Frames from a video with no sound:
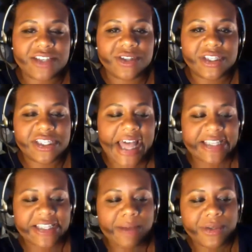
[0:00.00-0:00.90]
on this
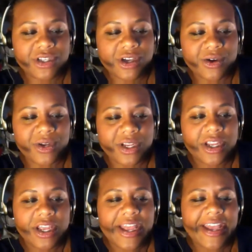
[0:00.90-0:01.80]
last episode
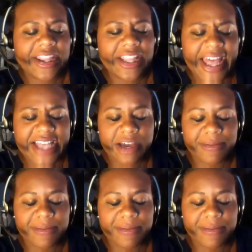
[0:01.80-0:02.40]
and in the last